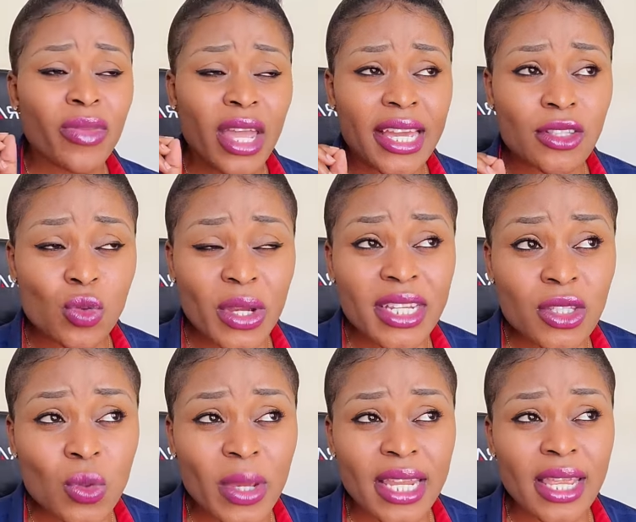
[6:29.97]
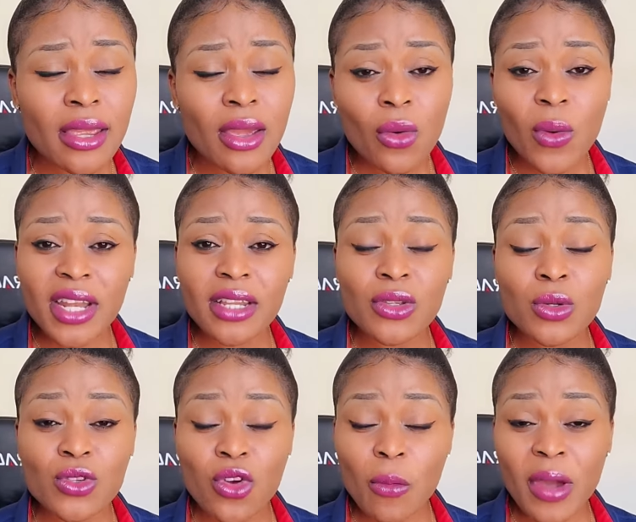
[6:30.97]
In twenty twenty, when the new
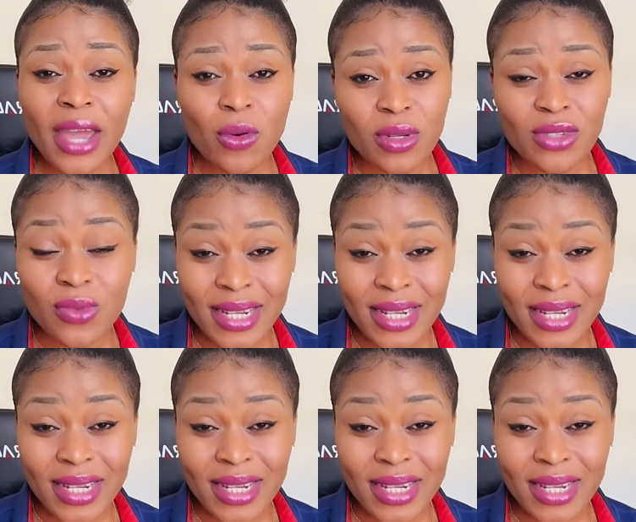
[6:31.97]
Scrum Guide was